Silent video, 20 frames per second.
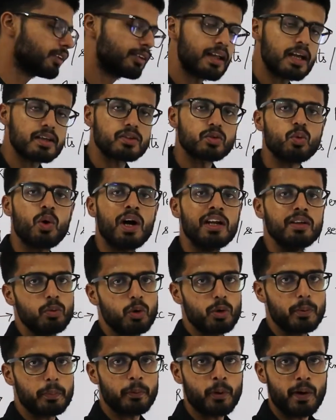there's one
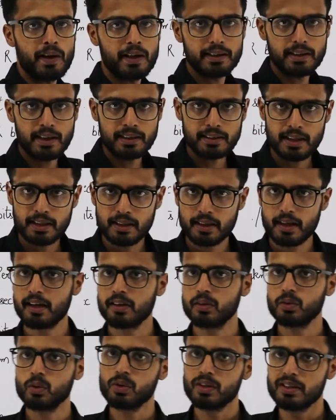more point that I
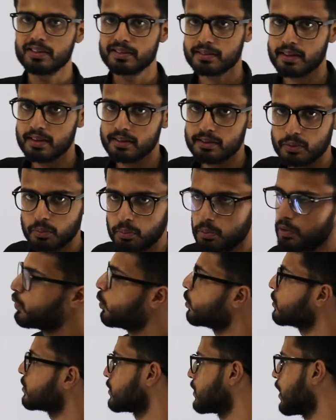like to discuss
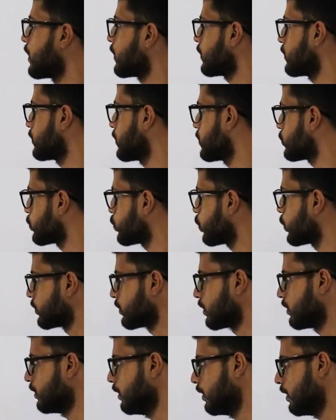before starting this
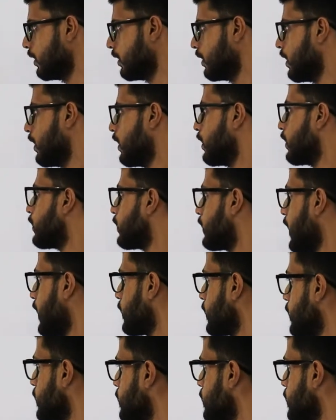question. That